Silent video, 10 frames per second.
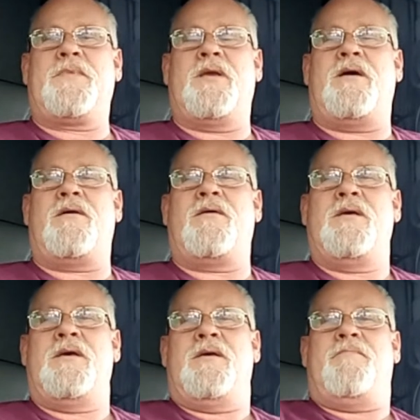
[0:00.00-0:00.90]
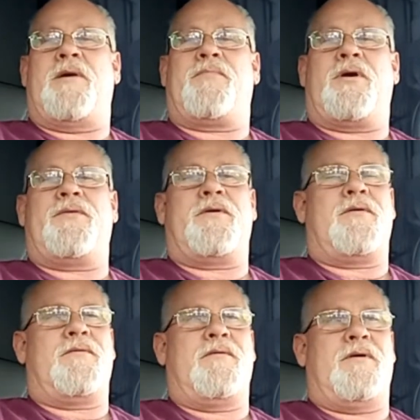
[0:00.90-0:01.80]
You know, my
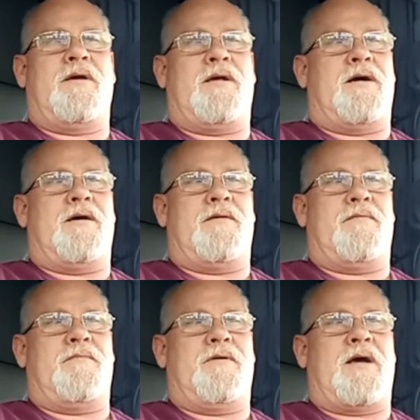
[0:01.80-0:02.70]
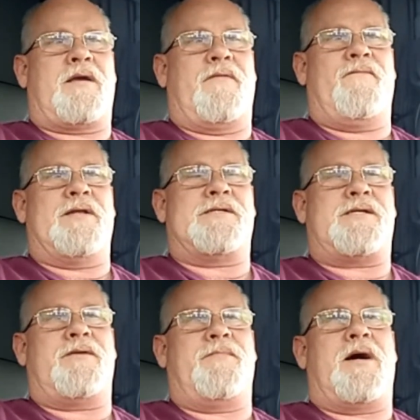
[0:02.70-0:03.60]
brother, I convinced
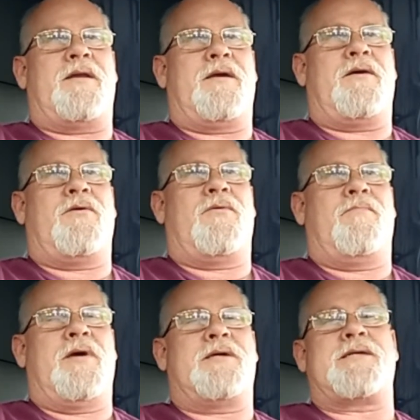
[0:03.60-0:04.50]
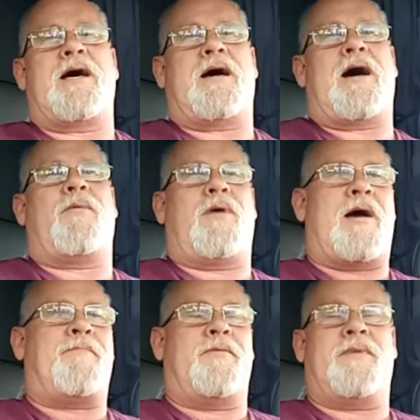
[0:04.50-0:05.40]
him not to go because I
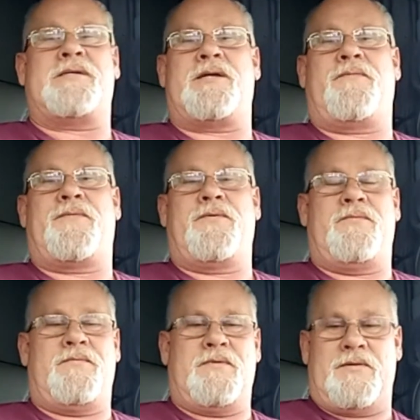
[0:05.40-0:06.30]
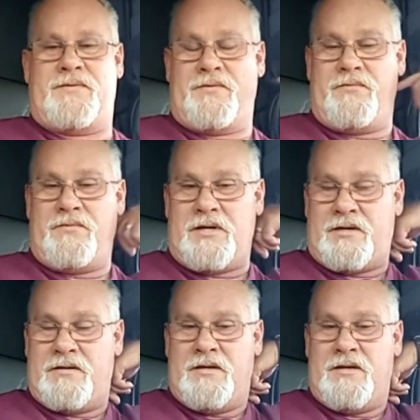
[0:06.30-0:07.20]
put myself
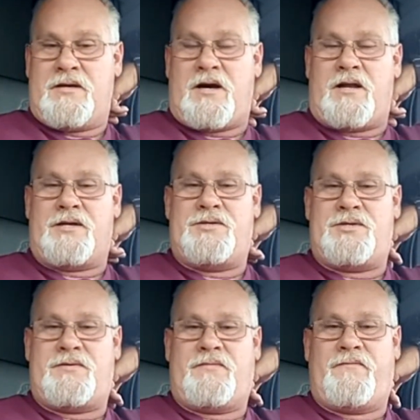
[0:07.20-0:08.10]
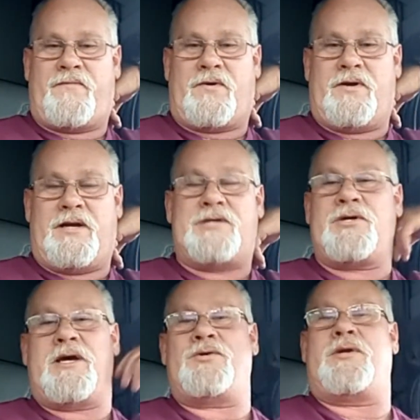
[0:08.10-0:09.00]
through college for an
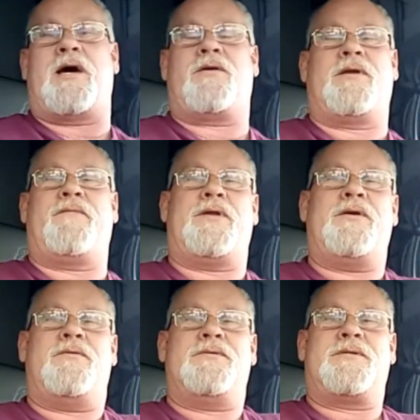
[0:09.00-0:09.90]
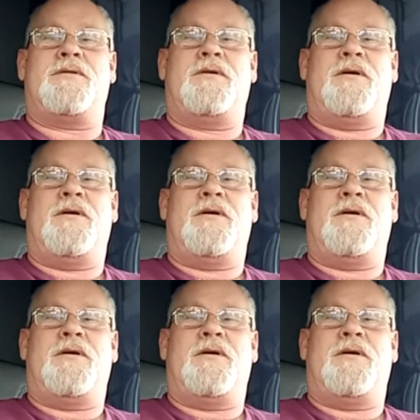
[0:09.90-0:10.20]
education I don't even use.